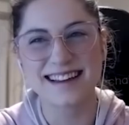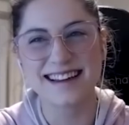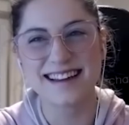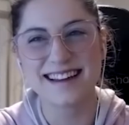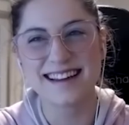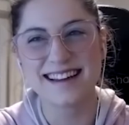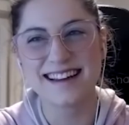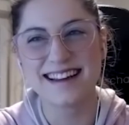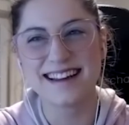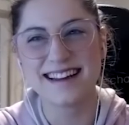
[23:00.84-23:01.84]

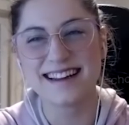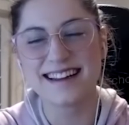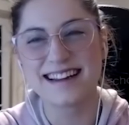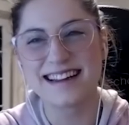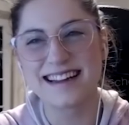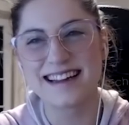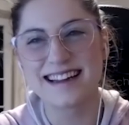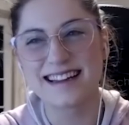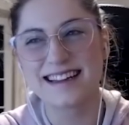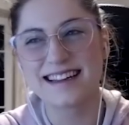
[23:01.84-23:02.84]

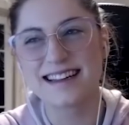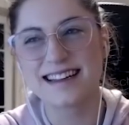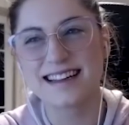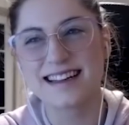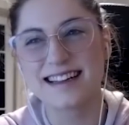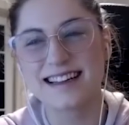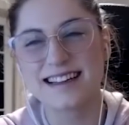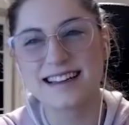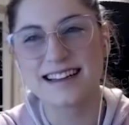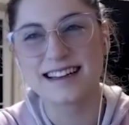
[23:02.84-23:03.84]

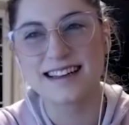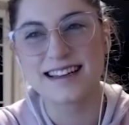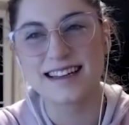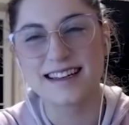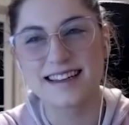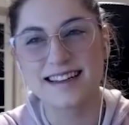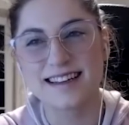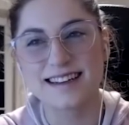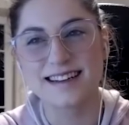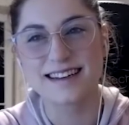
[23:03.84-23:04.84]

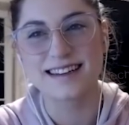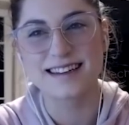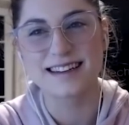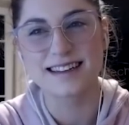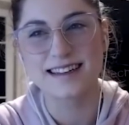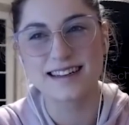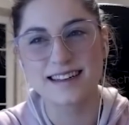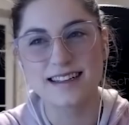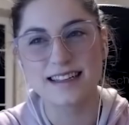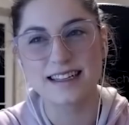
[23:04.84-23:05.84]

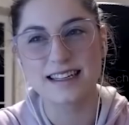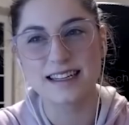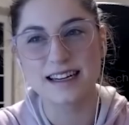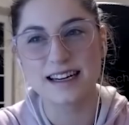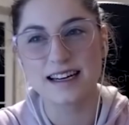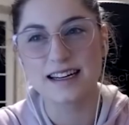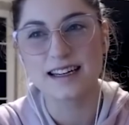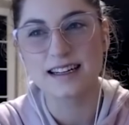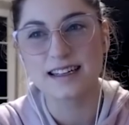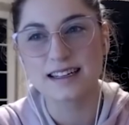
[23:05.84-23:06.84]

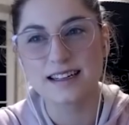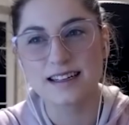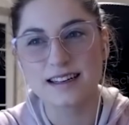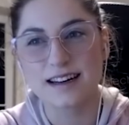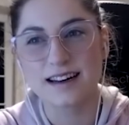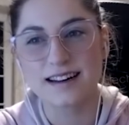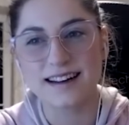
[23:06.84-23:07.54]
[no speech]